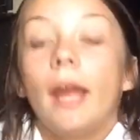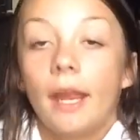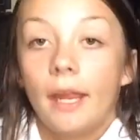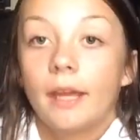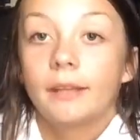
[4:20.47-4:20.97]

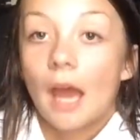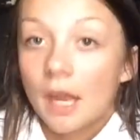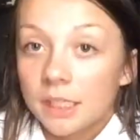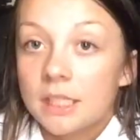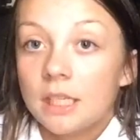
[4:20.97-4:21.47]
And
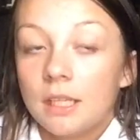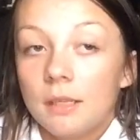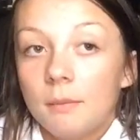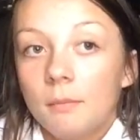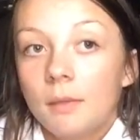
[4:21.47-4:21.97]
that
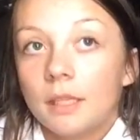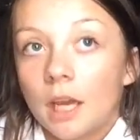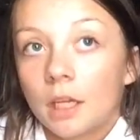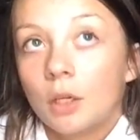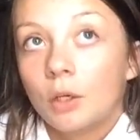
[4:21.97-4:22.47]
team and
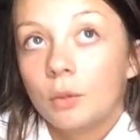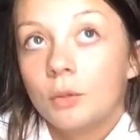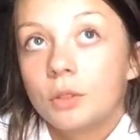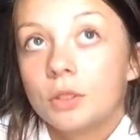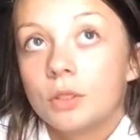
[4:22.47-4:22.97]
that
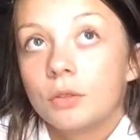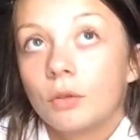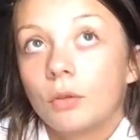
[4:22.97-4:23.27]
coach